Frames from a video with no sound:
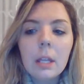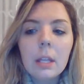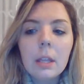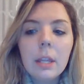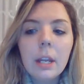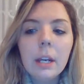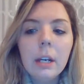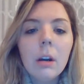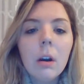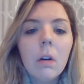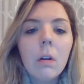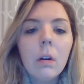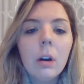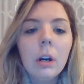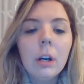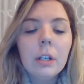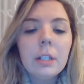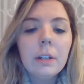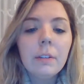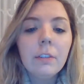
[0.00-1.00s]
There
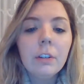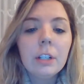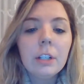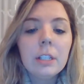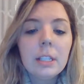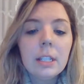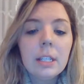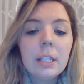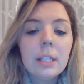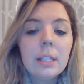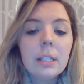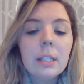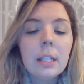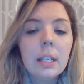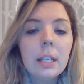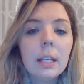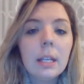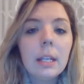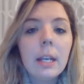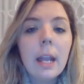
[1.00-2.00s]
are differences
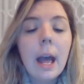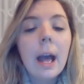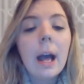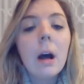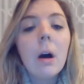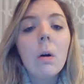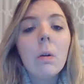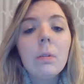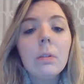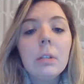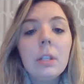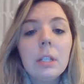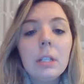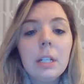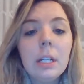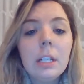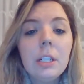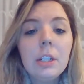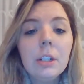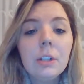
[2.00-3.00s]
in how the
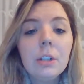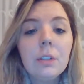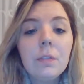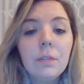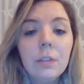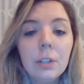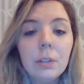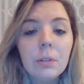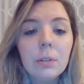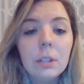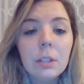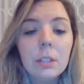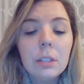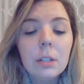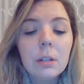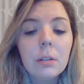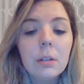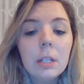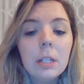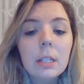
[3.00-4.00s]
teachers view the
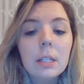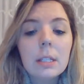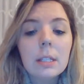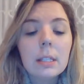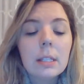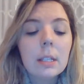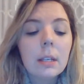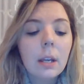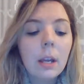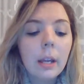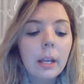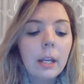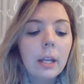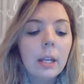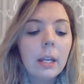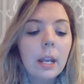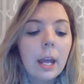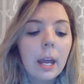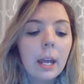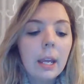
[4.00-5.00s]
students
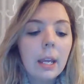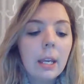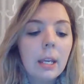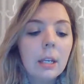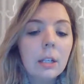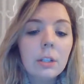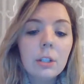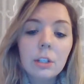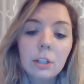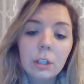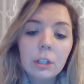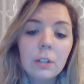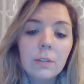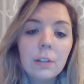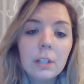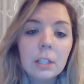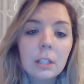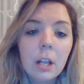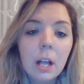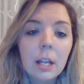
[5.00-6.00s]
in a
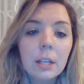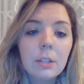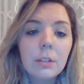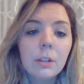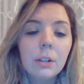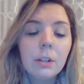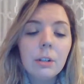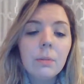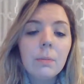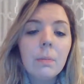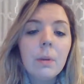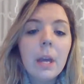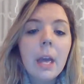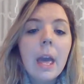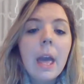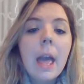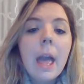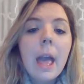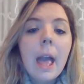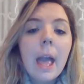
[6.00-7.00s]
constructivist classroom.
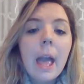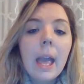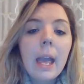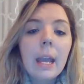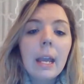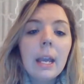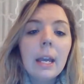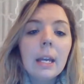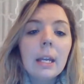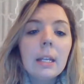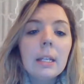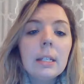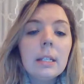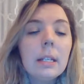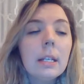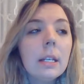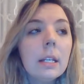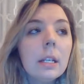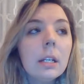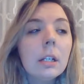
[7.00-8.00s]
And
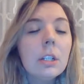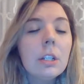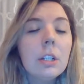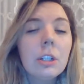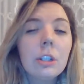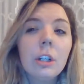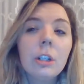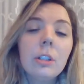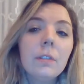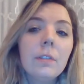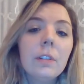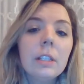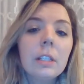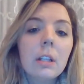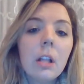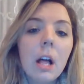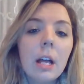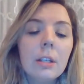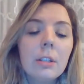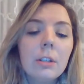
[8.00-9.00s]
in a constructivist
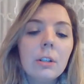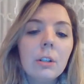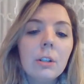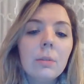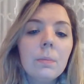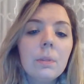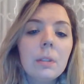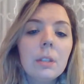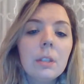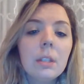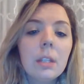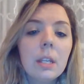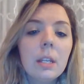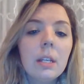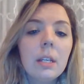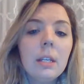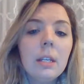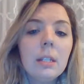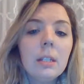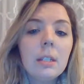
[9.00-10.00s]
classroom,
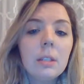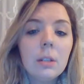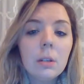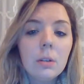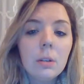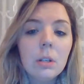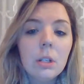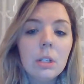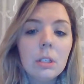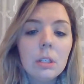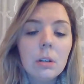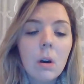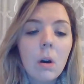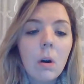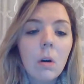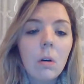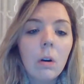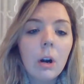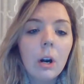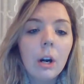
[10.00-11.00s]
the students
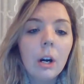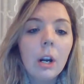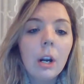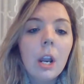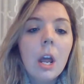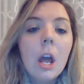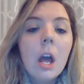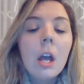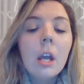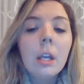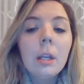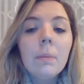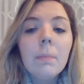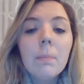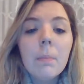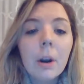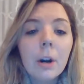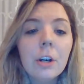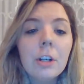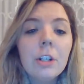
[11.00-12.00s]
are
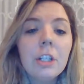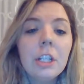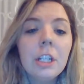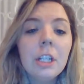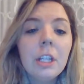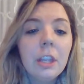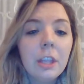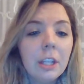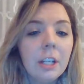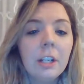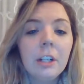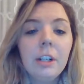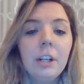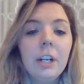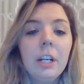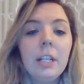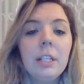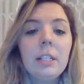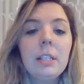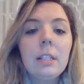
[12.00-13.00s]
emerging
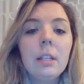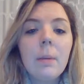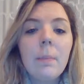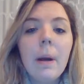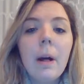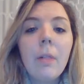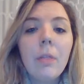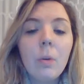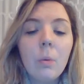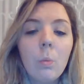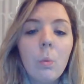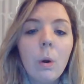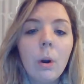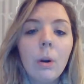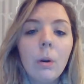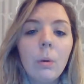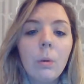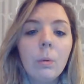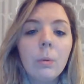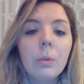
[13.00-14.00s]
theorists about the
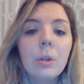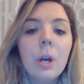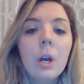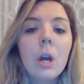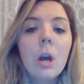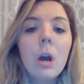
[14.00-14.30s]
world,